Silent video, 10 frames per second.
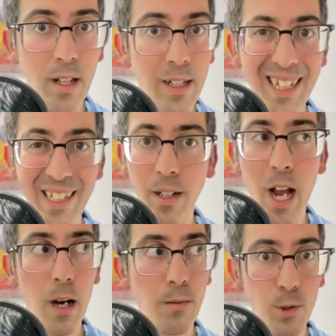it
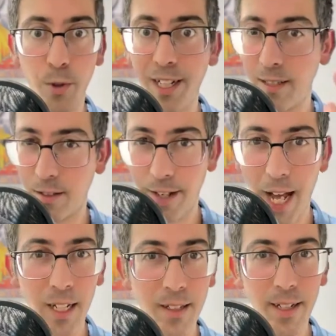comes with his
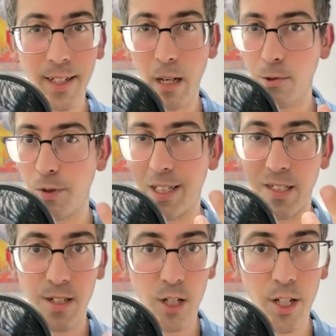tonality, it comes with his
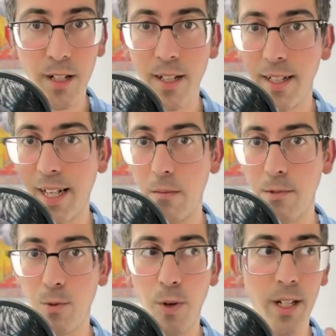certainty, it
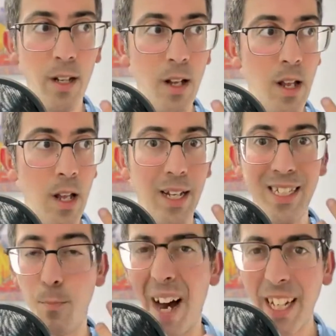comes with his
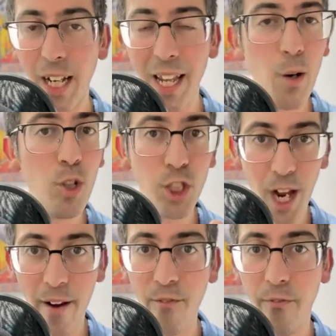body language,
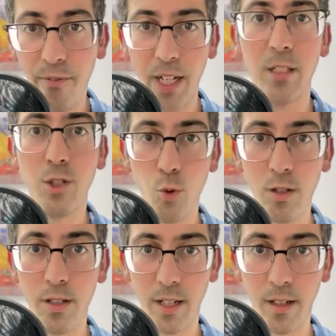everything
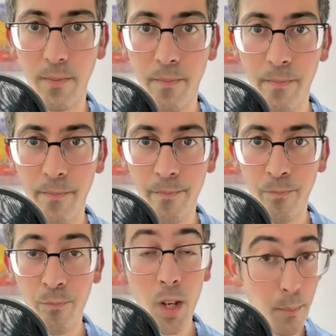towards it.
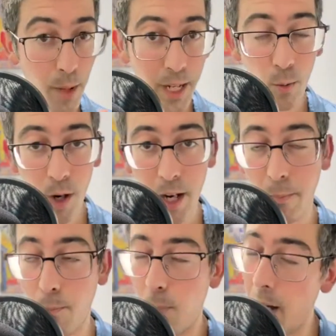By the way,
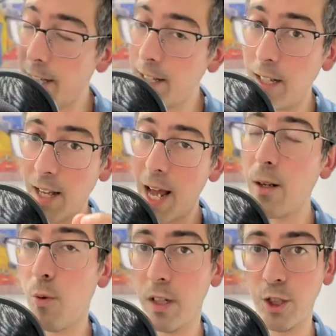body
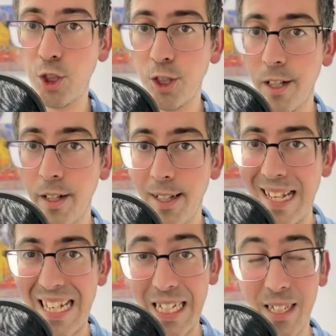language
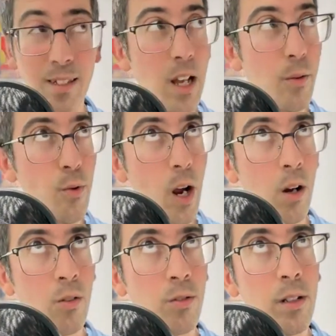is
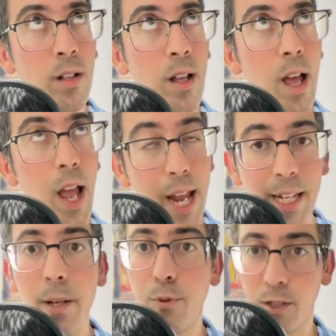around
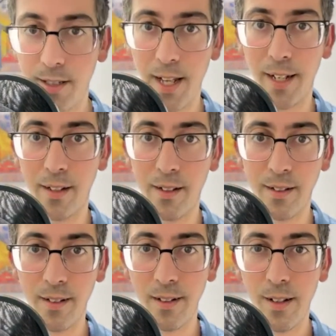80%
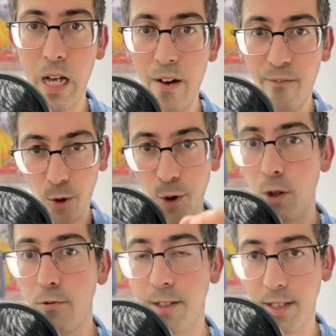for closing